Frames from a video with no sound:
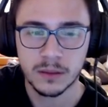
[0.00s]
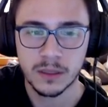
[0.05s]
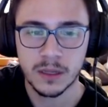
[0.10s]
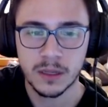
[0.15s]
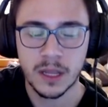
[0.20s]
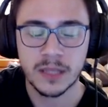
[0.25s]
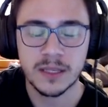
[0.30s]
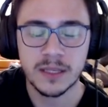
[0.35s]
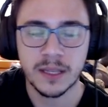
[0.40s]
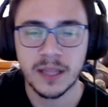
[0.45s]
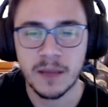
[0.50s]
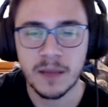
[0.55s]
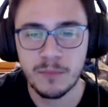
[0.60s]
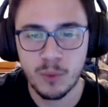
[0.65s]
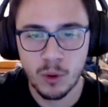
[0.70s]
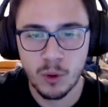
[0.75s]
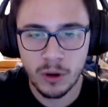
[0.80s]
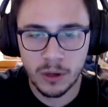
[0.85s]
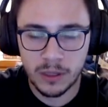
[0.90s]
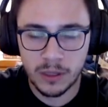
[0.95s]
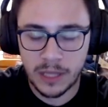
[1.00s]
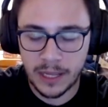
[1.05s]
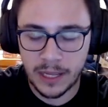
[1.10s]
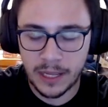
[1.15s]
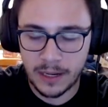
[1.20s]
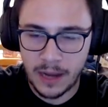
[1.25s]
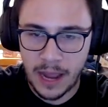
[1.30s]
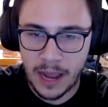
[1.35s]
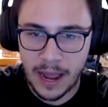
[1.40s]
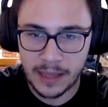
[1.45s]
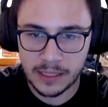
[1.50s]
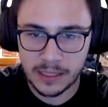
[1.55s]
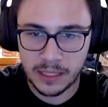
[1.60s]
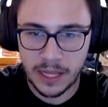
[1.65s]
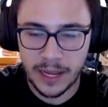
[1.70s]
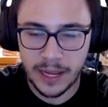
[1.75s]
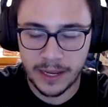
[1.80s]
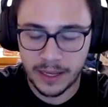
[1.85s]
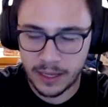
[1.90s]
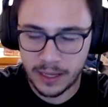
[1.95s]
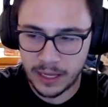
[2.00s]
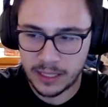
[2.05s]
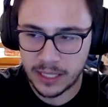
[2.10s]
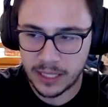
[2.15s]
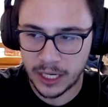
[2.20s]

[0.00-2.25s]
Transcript: It's like that board that has like it's like.